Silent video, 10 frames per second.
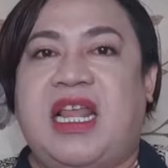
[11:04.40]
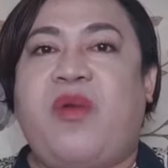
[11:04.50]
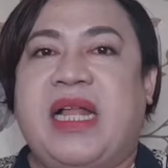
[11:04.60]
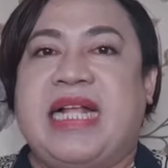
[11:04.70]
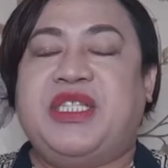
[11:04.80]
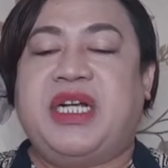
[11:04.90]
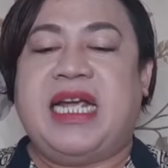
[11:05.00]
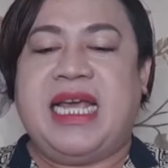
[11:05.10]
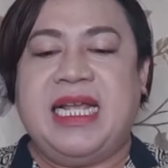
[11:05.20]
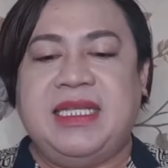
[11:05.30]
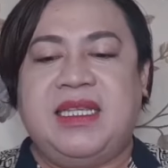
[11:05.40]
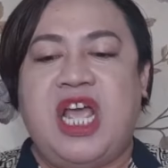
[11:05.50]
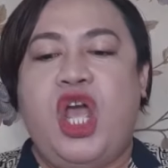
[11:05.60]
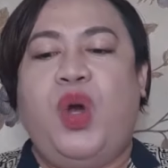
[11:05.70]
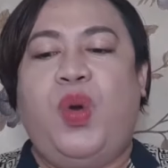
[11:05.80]
I will answer is,
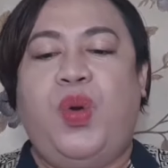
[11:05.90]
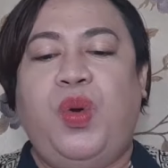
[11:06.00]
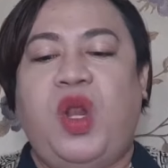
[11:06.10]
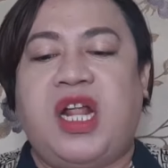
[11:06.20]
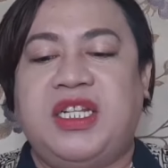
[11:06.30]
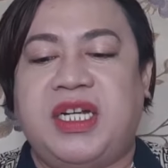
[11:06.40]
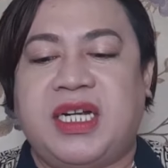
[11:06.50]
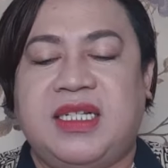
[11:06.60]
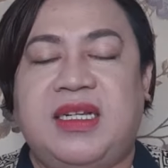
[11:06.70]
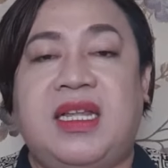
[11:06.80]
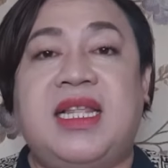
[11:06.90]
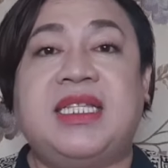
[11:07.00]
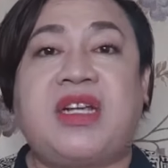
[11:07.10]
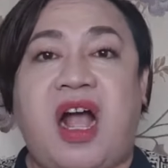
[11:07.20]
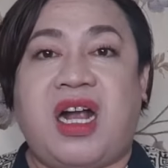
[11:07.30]
who laundered the
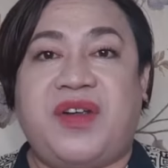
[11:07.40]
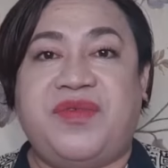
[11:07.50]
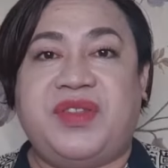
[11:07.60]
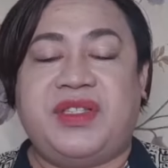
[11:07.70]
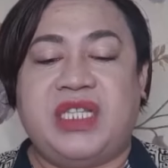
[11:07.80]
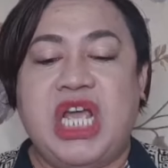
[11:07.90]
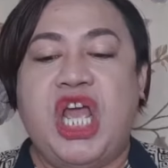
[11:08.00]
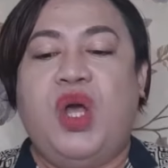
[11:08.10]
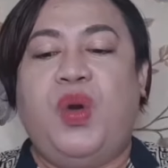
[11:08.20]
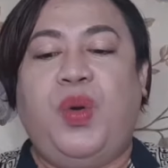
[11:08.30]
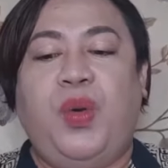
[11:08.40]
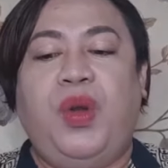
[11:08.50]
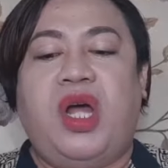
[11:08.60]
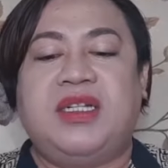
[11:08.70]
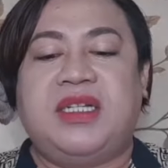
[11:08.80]
scarves? Who
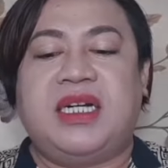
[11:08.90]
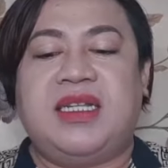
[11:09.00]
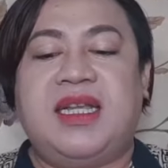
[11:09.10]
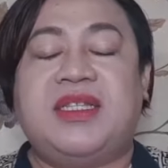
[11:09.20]
laundered the